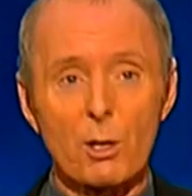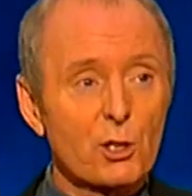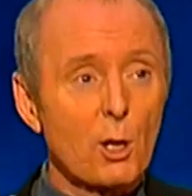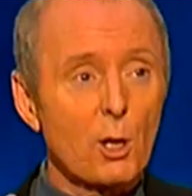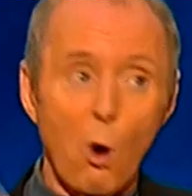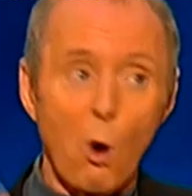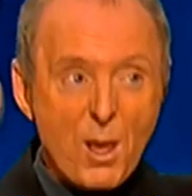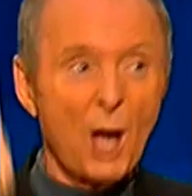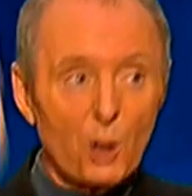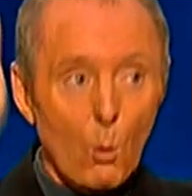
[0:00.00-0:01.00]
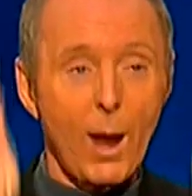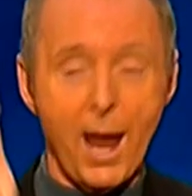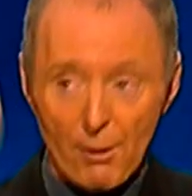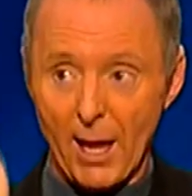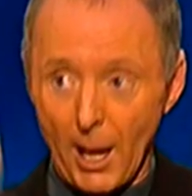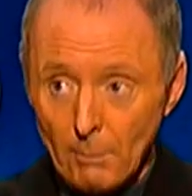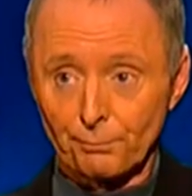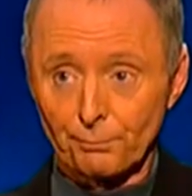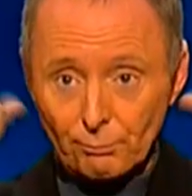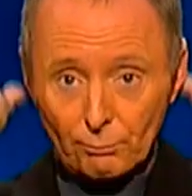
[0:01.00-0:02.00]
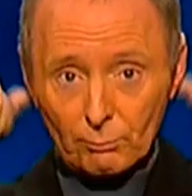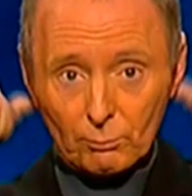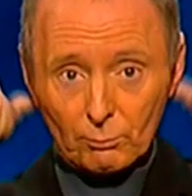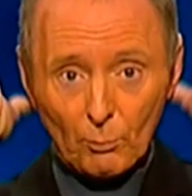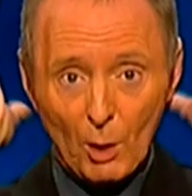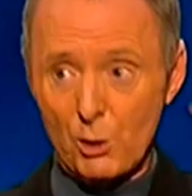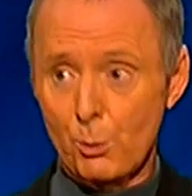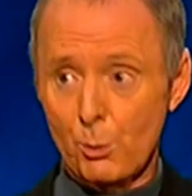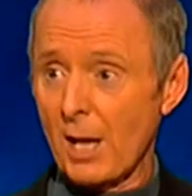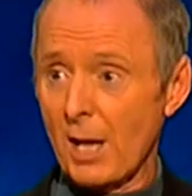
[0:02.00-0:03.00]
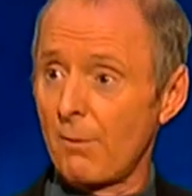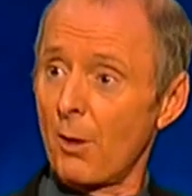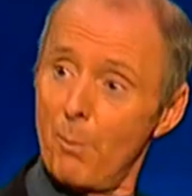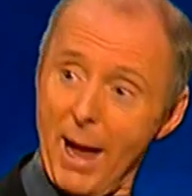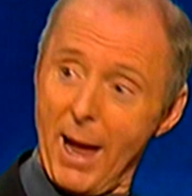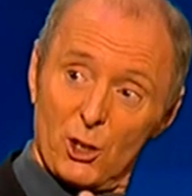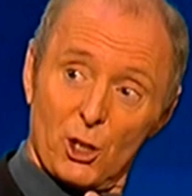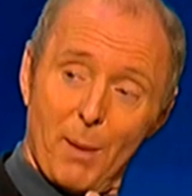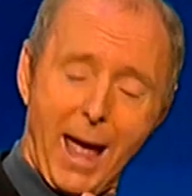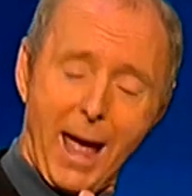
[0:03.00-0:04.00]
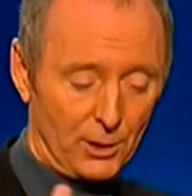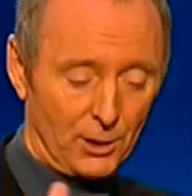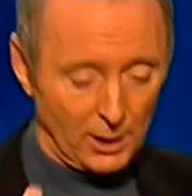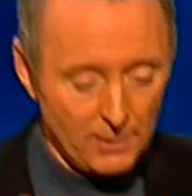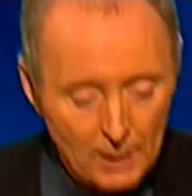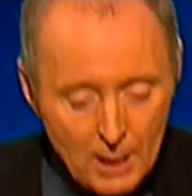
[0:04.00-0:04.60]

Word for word: I stuffed all my underwear in there, which would save on the baggage at the back, see?